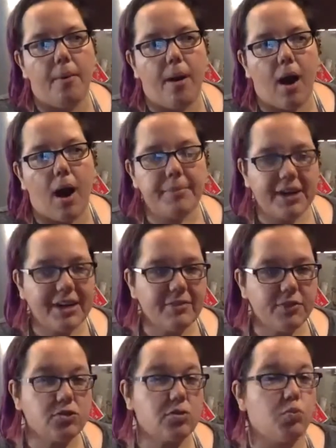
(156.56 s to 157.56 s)
I'm going to give
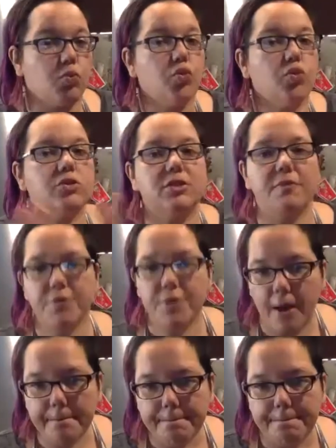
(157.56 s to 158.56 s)
you some rules of
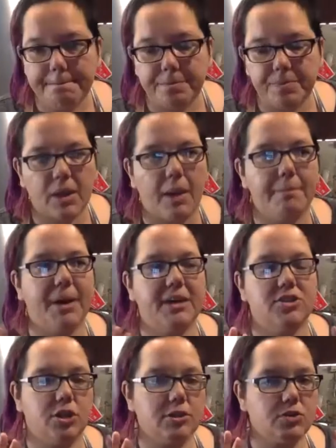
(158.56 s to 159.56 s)
thumb, but
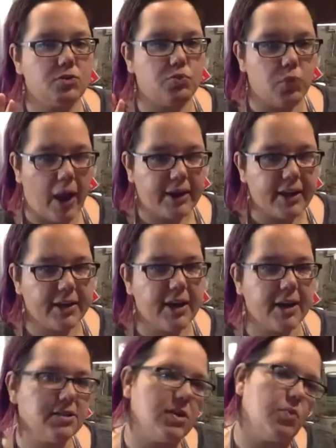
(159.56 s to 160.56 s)
just
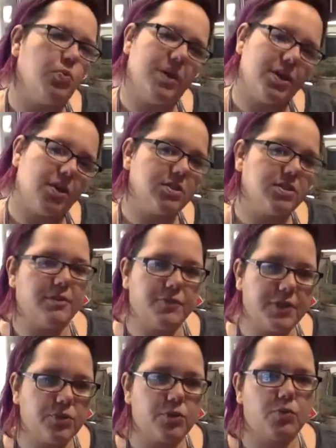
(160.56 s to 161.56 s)
recognize that when you're
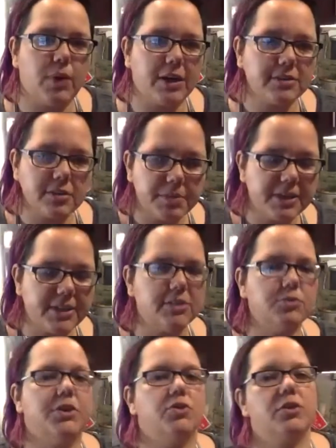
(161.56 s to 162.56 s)
sifting through
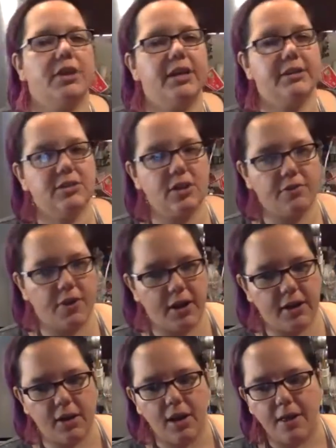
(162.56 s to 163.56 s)
recipes, when you're looking at stuff
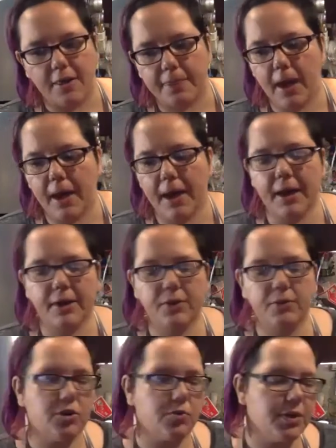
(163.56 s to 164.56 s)
online,
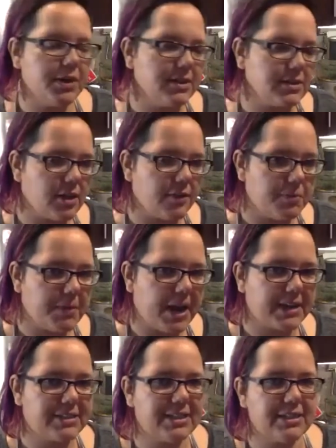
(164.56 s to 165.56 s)
when you're reading stuff in
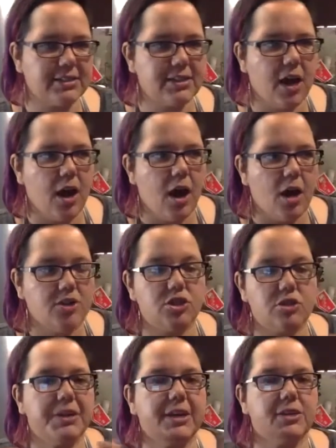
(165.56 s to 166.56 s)
magazines,
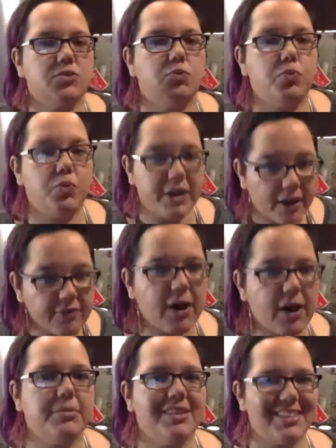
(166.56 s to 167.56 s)
just because we have
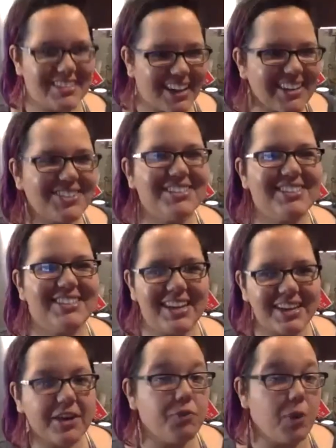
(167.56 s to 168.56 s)
come to this
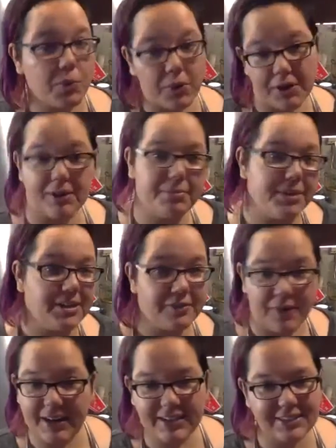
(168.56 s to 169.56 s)
understanding of what we're going to be
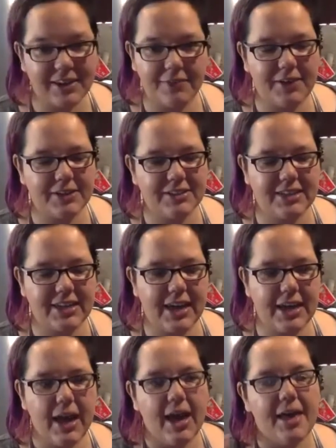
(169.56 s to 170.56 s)
defining stuff as
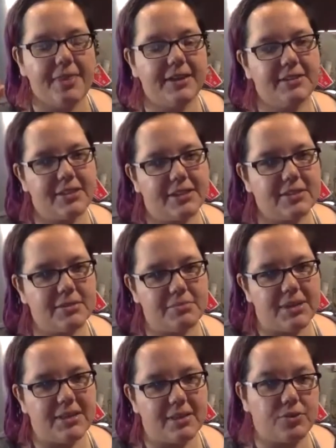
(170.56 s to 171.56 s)
today, that doesn't
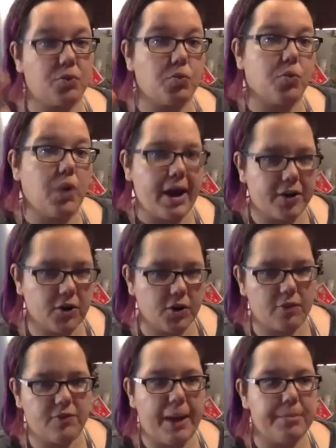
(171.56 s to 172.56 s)
mean that the writer
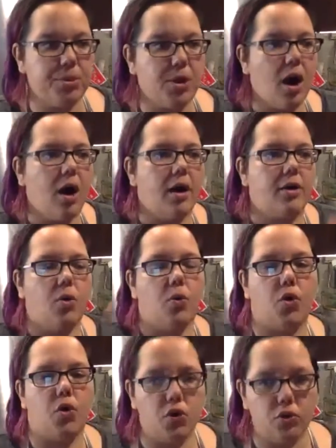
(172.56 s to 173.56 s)
of that blog
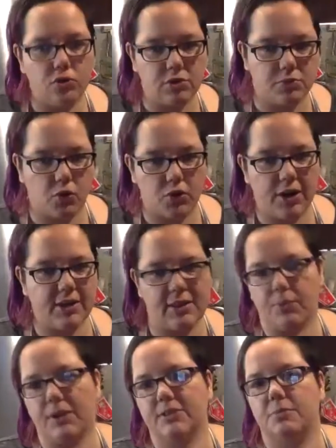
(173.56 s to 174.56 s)
or who's creating
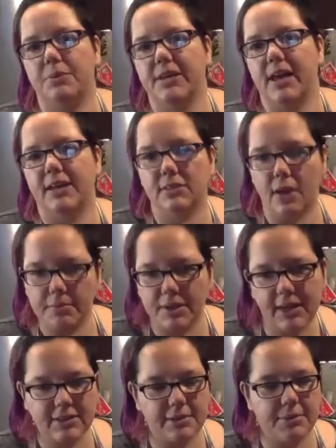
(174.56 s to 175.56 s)
that recipe has come to
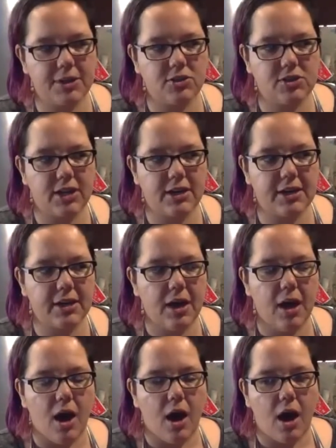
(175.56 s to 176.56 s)
that same understanding
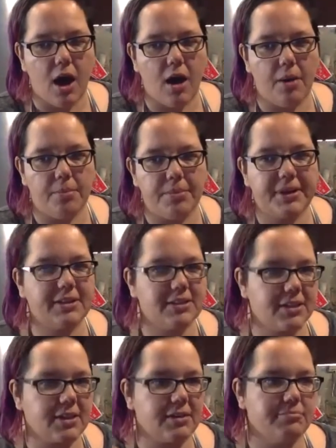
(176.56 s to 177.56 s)
um, because
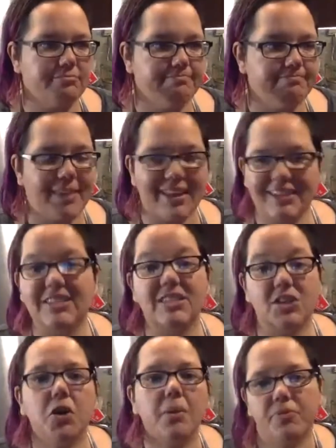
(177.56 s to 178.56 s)
it it's
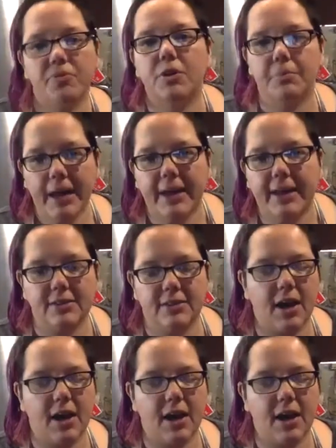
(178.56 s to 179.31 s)
still up for debate.